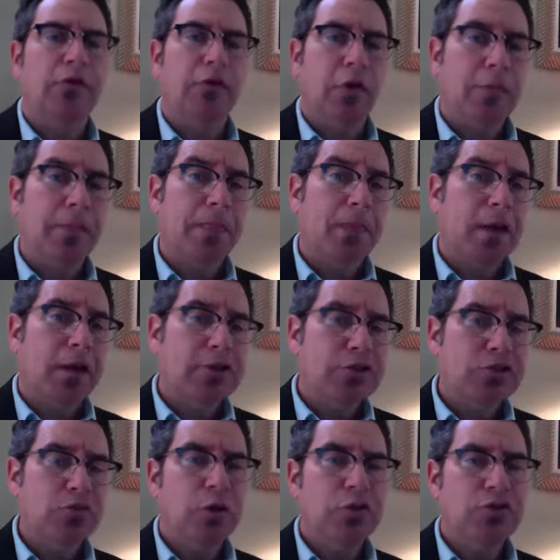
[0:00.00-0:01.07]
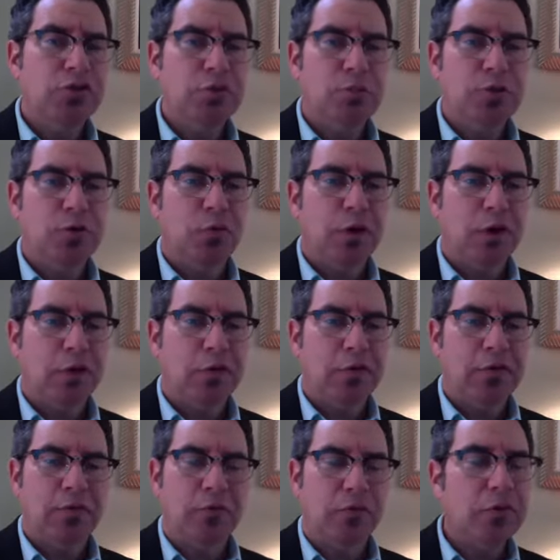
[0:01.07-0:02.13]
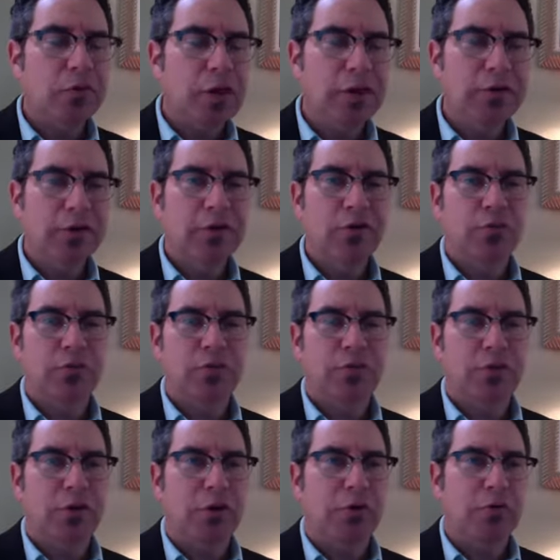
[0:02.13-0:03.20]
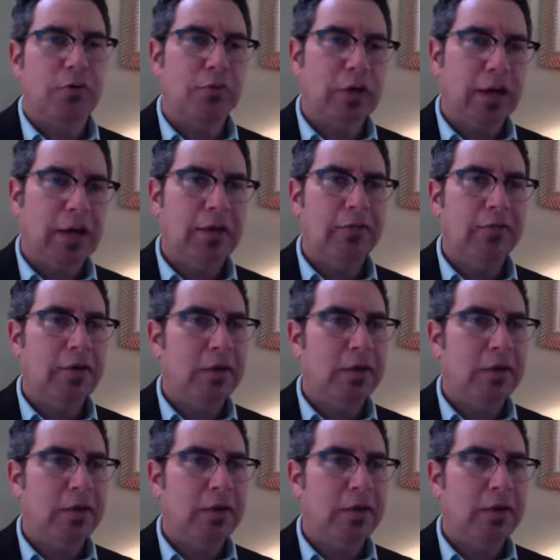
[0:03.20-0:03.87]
So I just want you to be aware that some great leaders before you have kind of